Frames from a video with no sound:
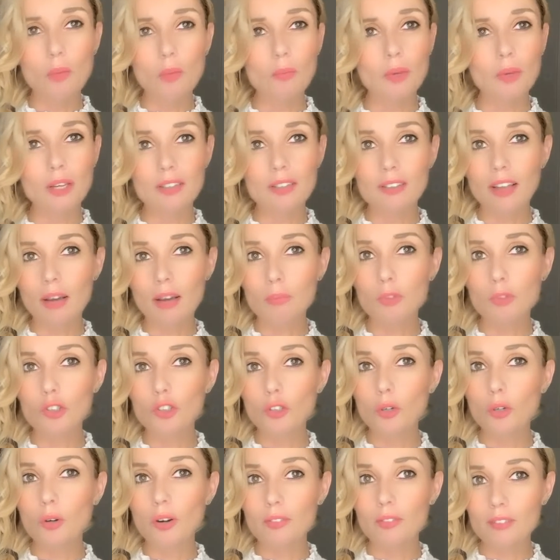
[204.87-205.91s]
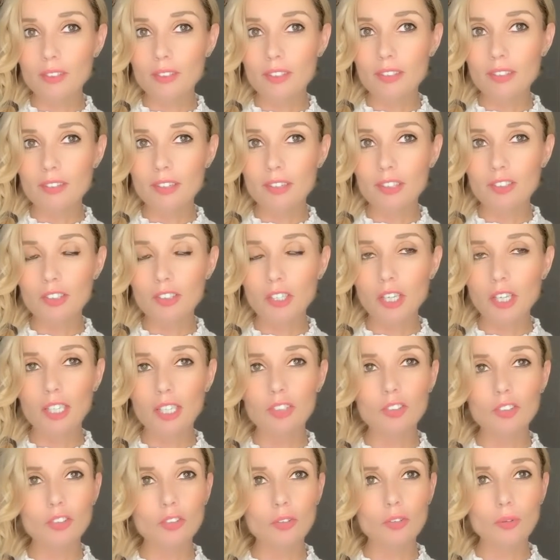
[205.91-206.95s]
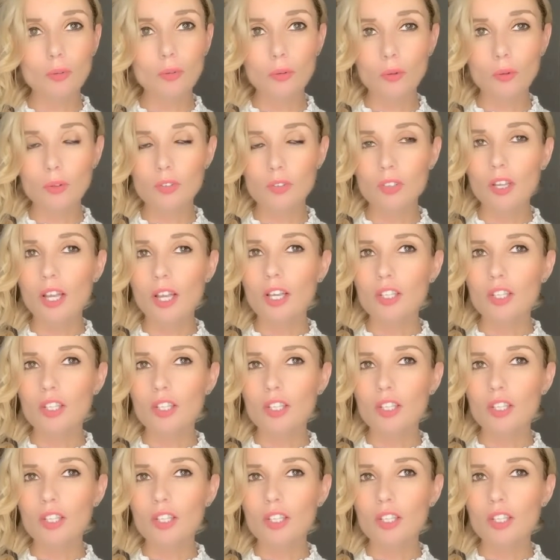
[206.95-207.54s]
because I'm sure after this educational course,